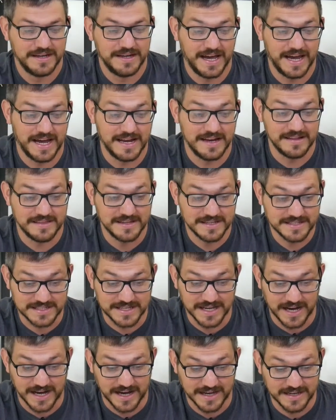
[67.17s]
And this
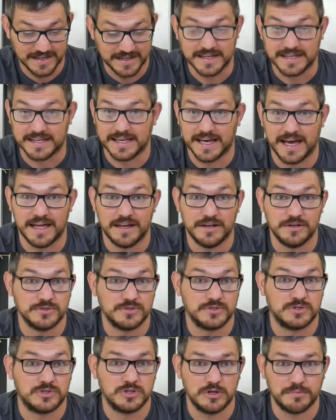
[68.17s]
guy, again,
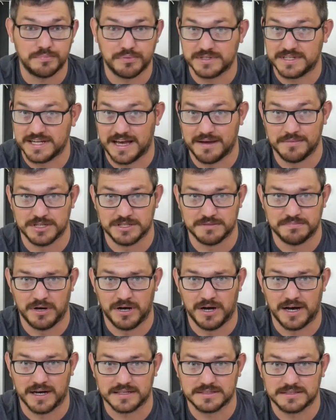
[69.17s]
super damaged
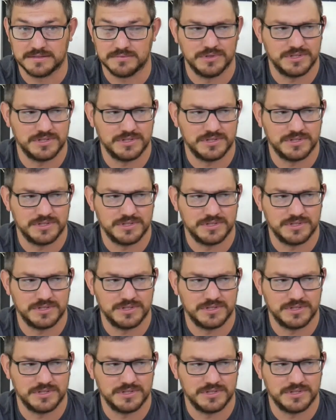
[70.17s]
box,